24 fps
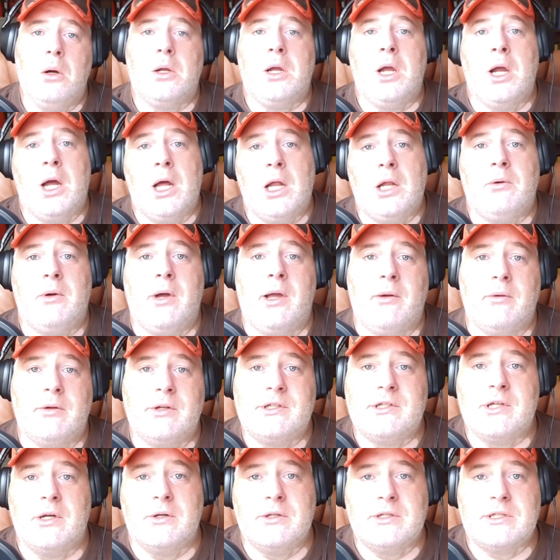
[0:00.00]
Callaway
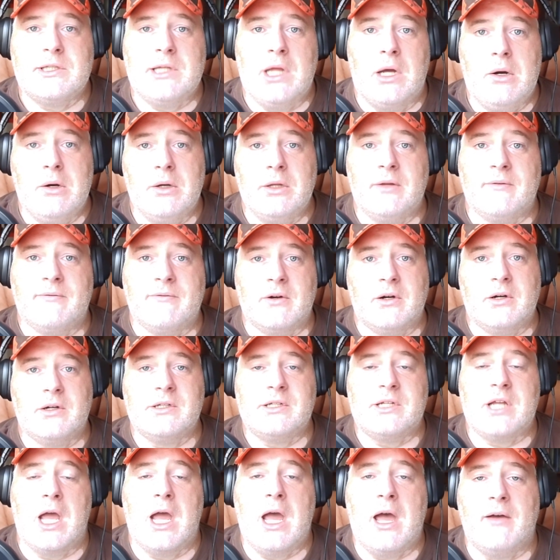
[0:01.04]
was so slow in the
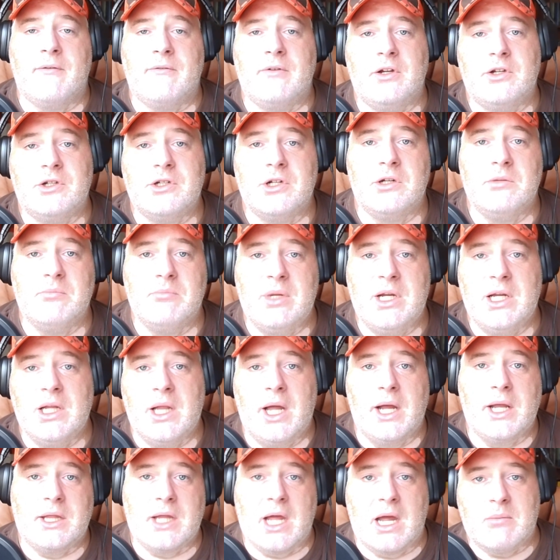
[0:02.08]
first half. He shouldn't be
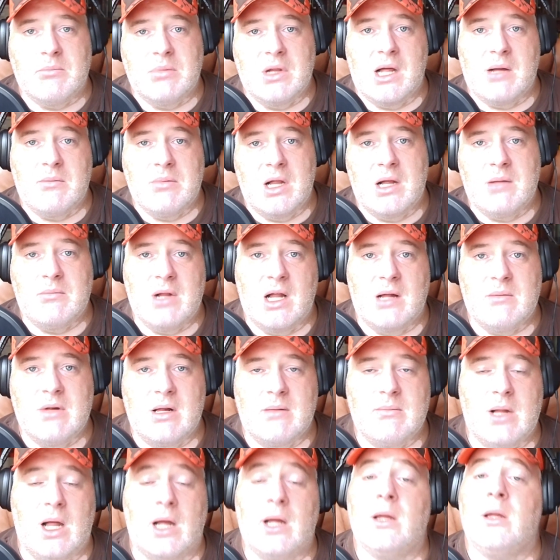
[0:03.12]
like that. Blah, blah, blah, blah,
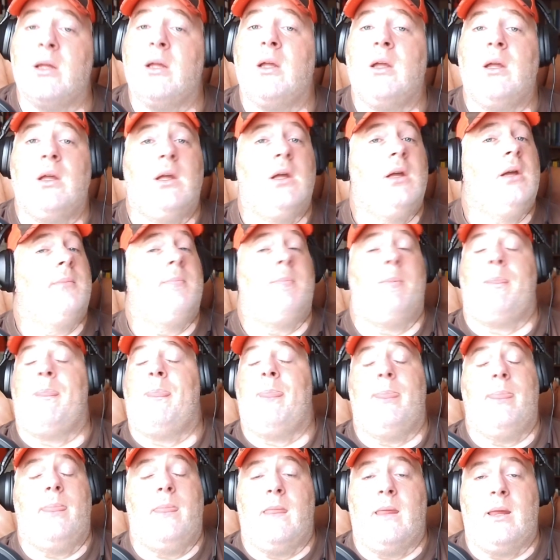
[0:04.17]
blah.
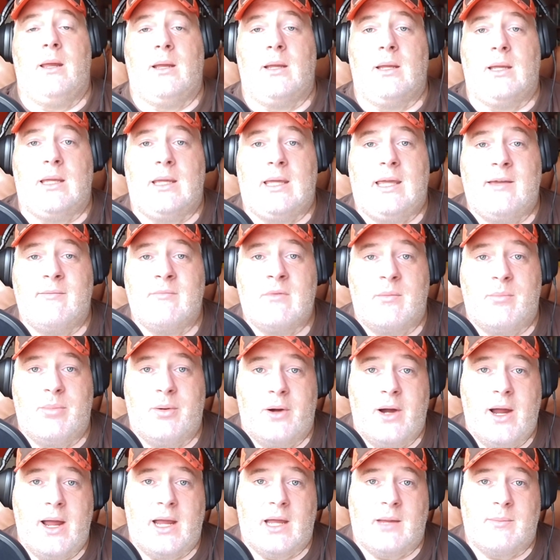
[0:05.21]
Give him a
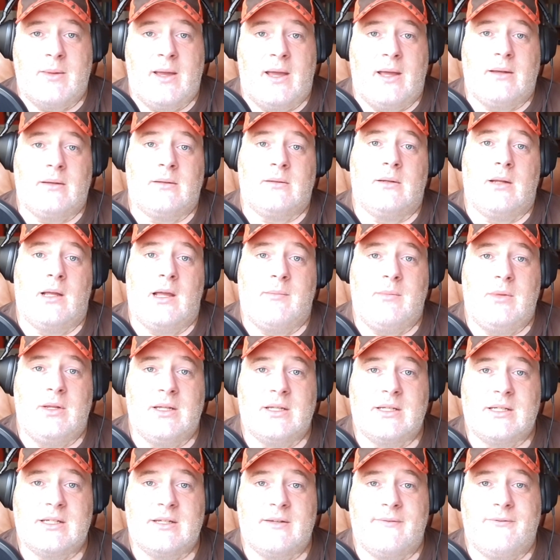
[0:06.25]
break, man. I mean,
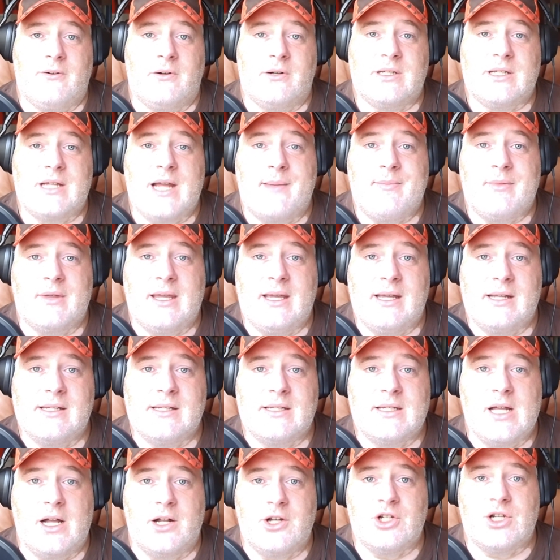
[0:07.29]
this is the first time the kid's
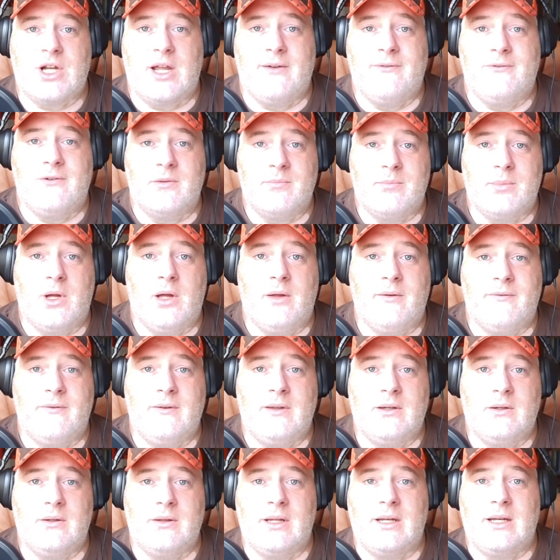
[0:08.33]
touched a football
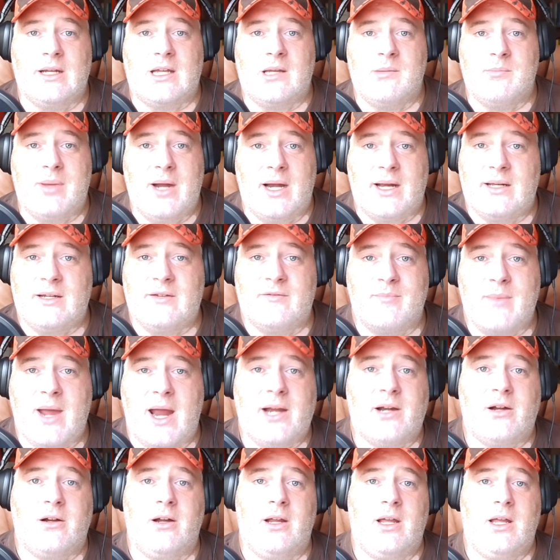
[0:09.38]
field in a competitive
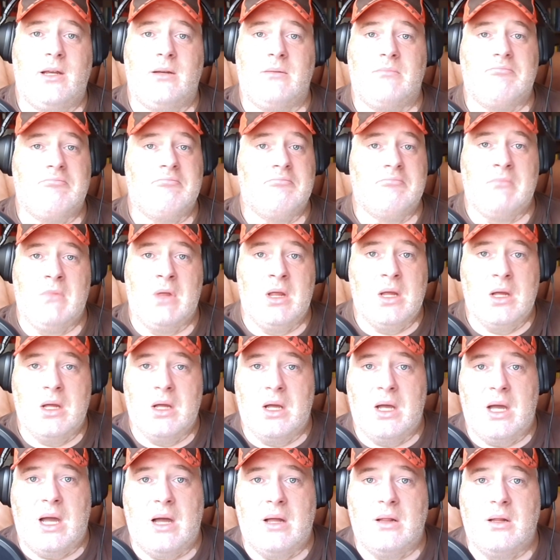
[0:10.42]
manner in,
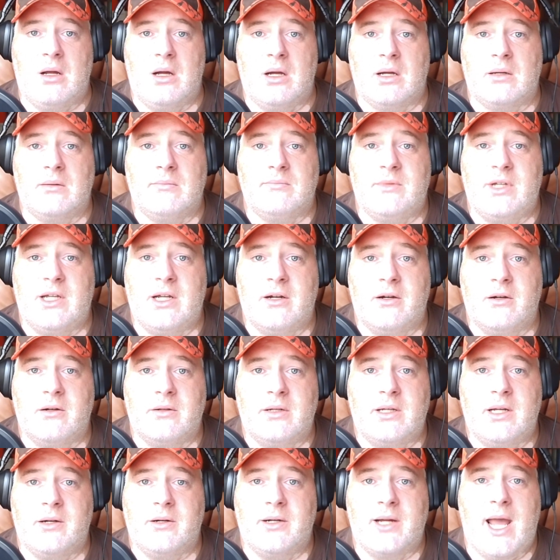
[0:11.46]
how long? Year
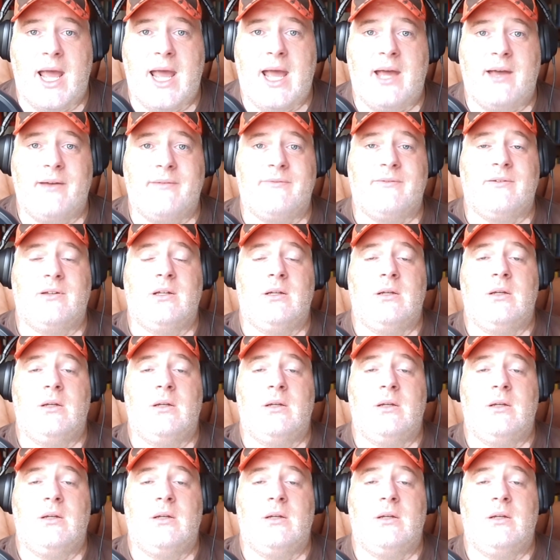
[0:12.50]
and a half?